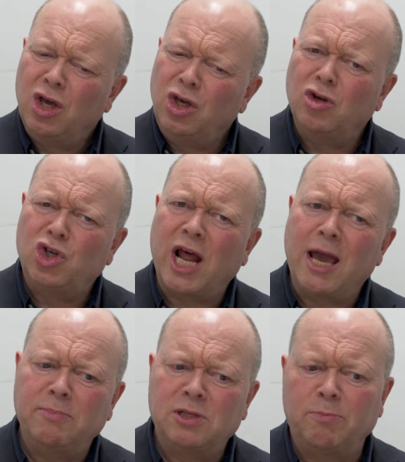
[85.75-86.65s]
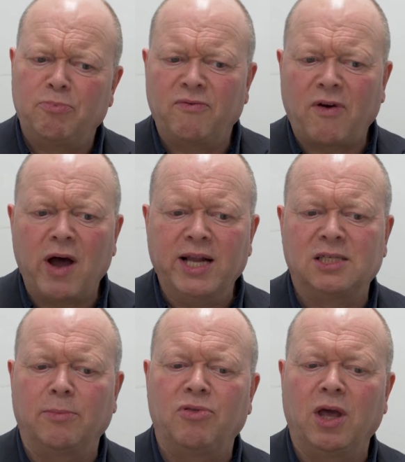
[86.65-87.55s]
you should aim to provide
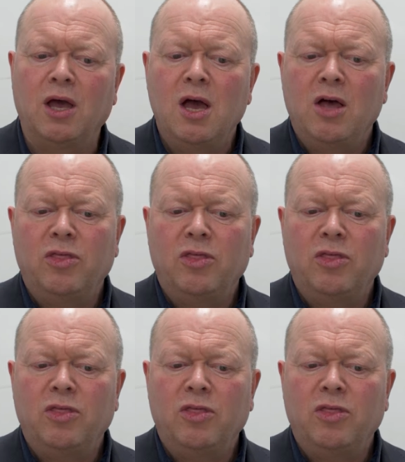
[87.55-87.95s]
something